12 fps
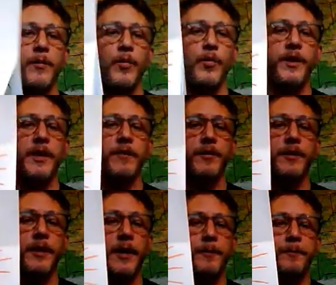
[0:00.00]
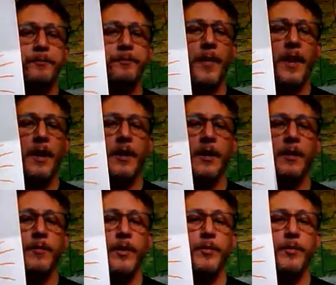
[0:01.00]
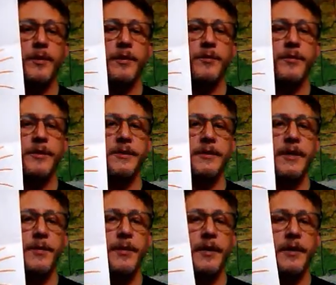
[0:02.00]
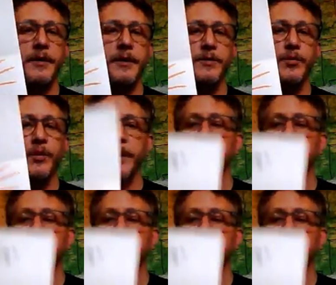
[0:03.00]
We cover it up and put a little piece of tape on it, because what I'll